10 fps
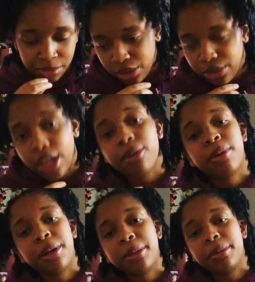So that would
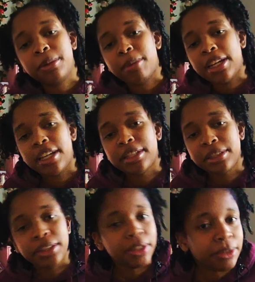probably be what my next
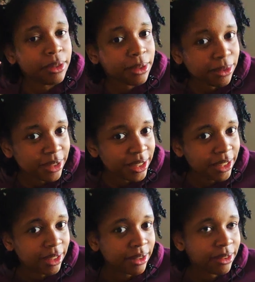YouTube
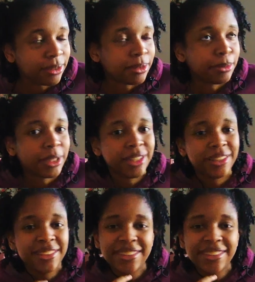video will be,